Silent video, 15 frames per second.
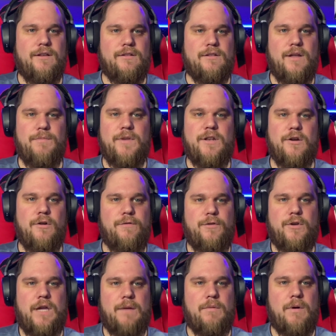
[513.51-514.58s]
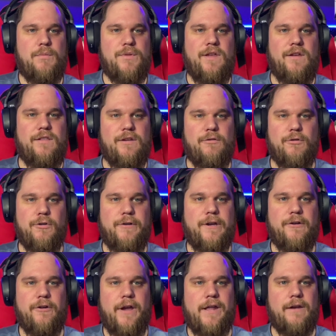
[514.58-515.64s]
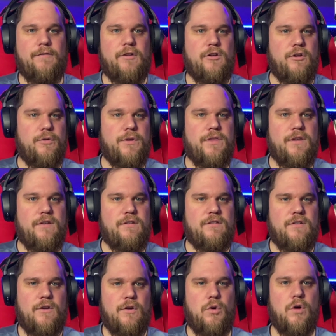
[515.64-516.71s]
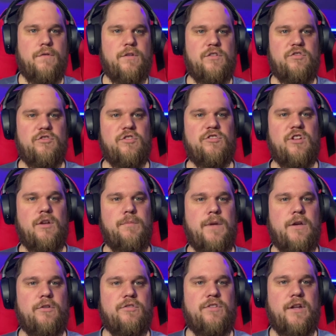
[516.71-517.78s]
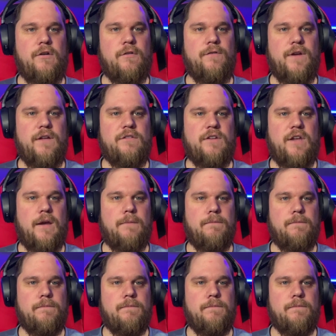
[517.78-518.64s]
Let me know if you came up with anything really creative to do with this, or if this is just going to be your standard face cam.